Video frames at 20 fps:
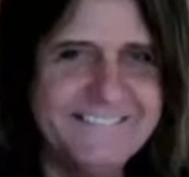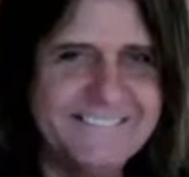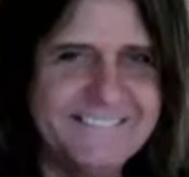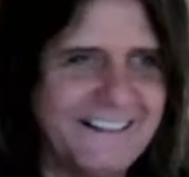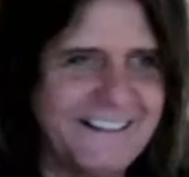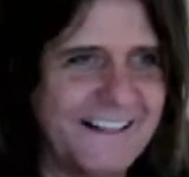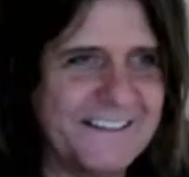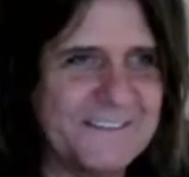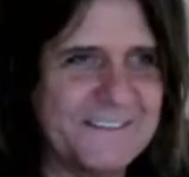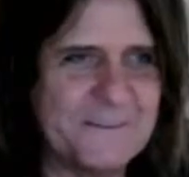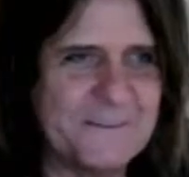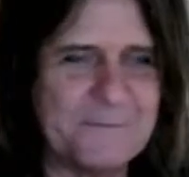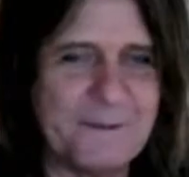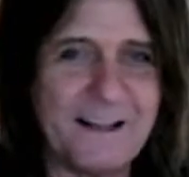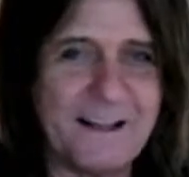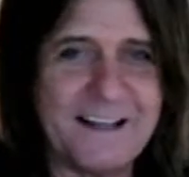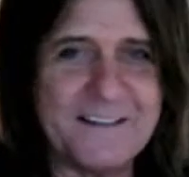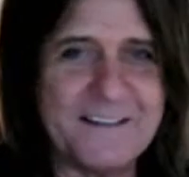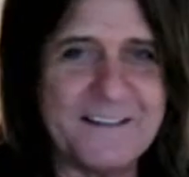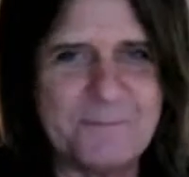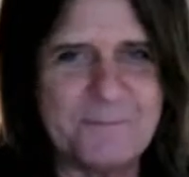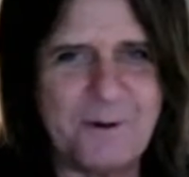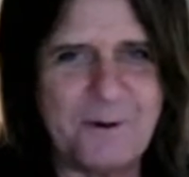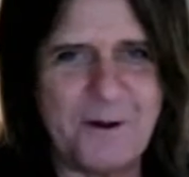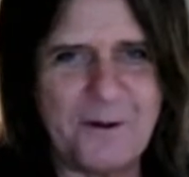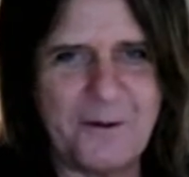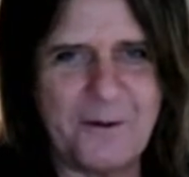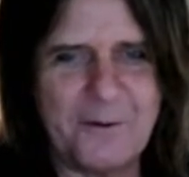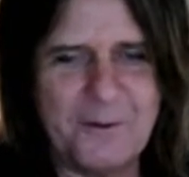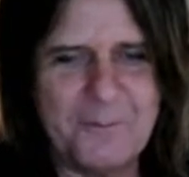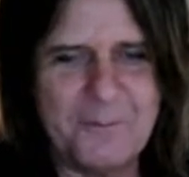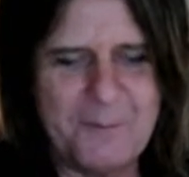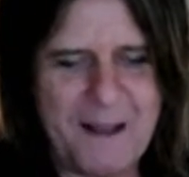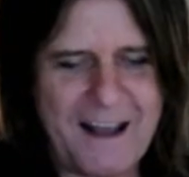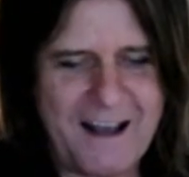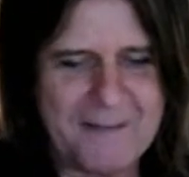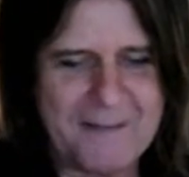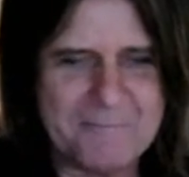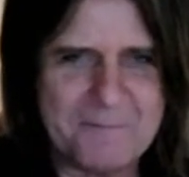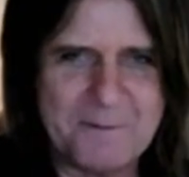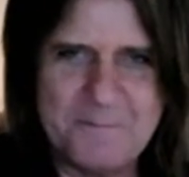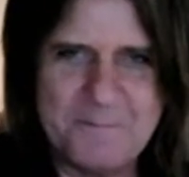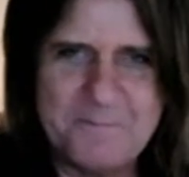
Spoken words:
That's a blind spot on the map.